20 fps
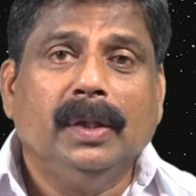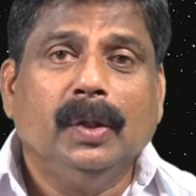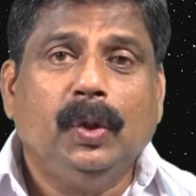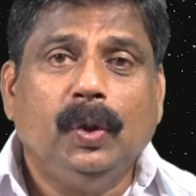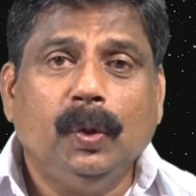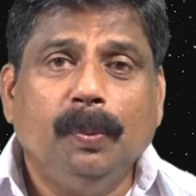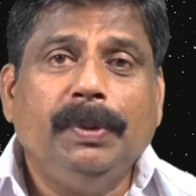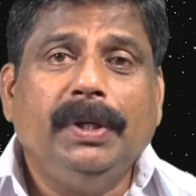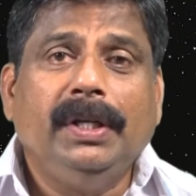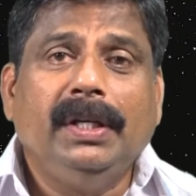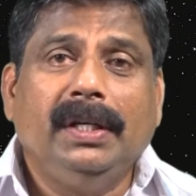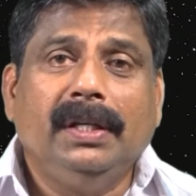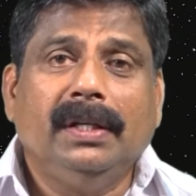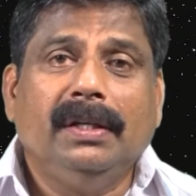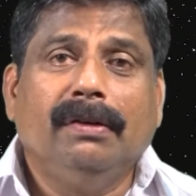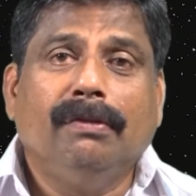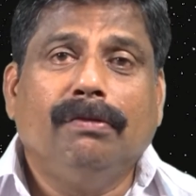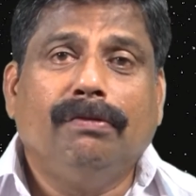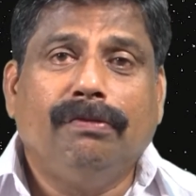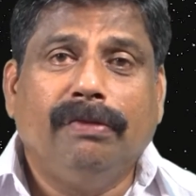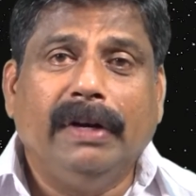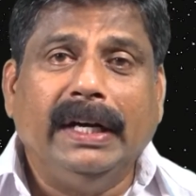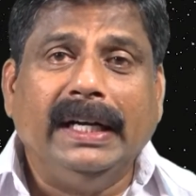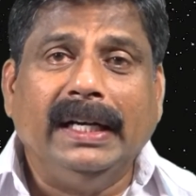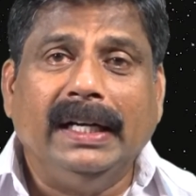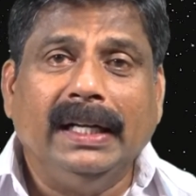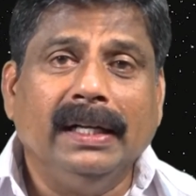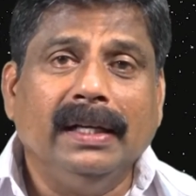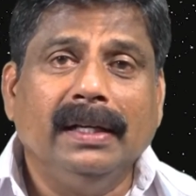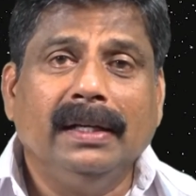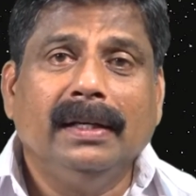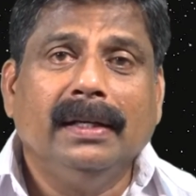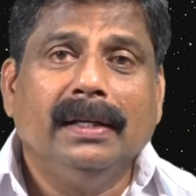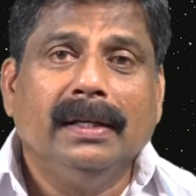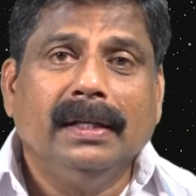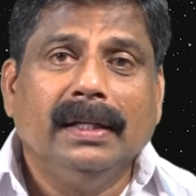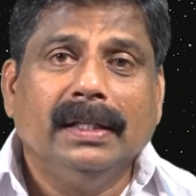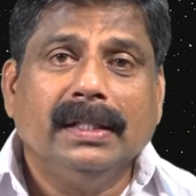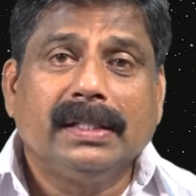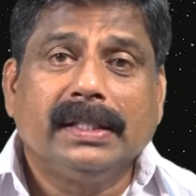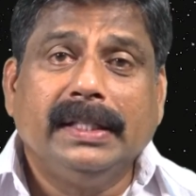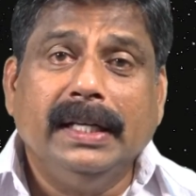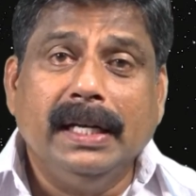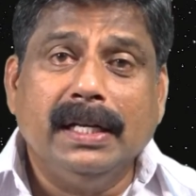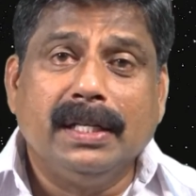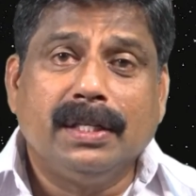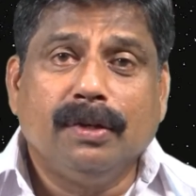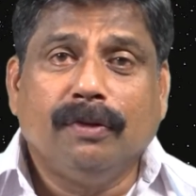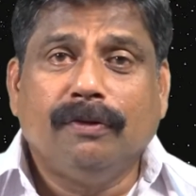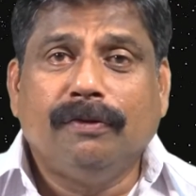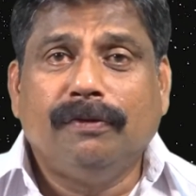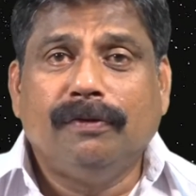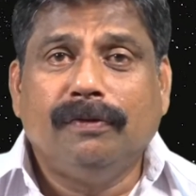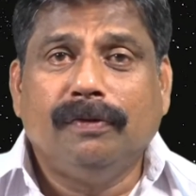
to be finding skills of